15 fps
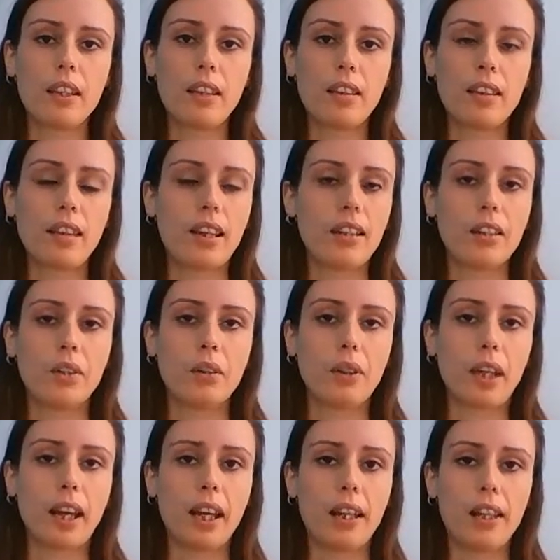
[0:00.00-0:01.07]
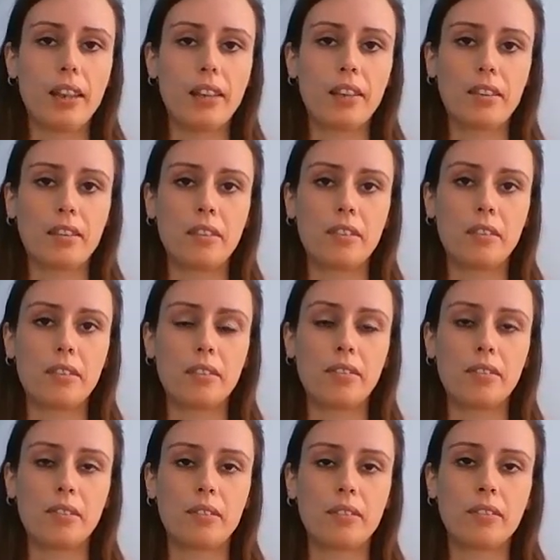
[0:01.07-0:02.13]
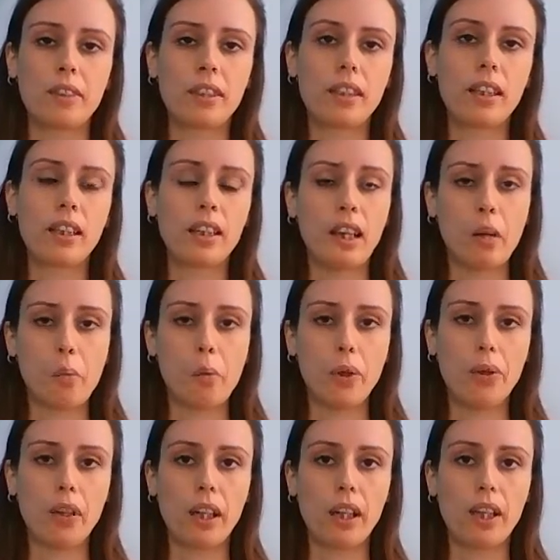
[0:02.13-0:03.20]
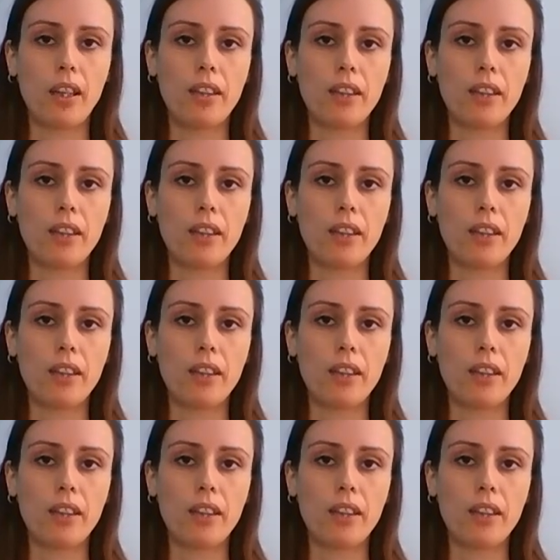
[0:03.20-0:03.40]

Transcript: that's okay. And I'm okay.